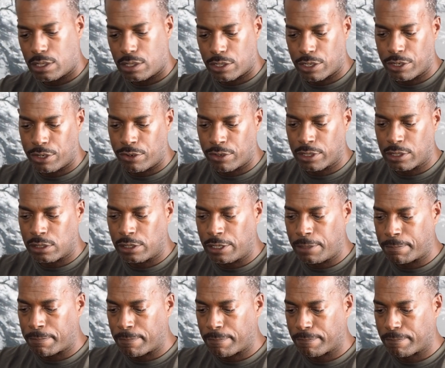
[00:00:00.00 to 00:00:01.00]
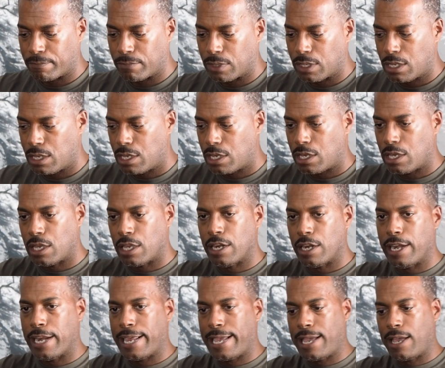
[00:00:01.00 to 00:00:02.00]
you hear it clip,
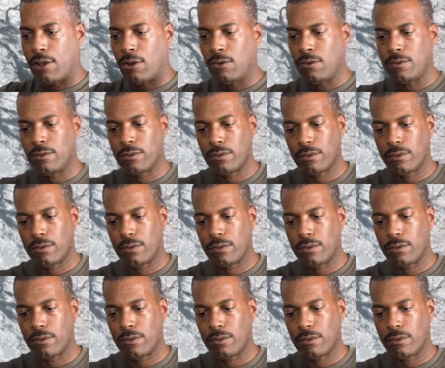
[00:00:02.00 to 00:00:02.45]
and now